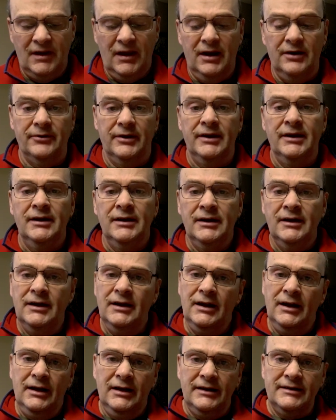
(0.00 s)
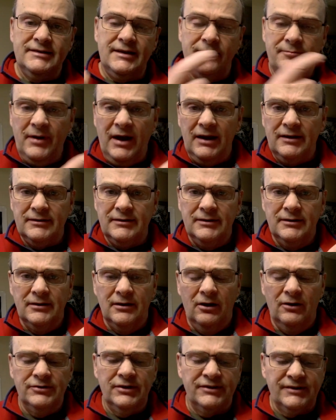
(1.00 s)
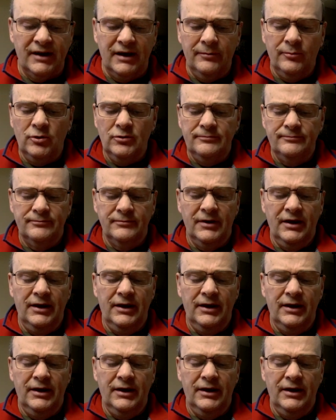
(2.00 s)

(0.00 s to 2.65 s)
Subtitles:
Anyway, let's get back on the table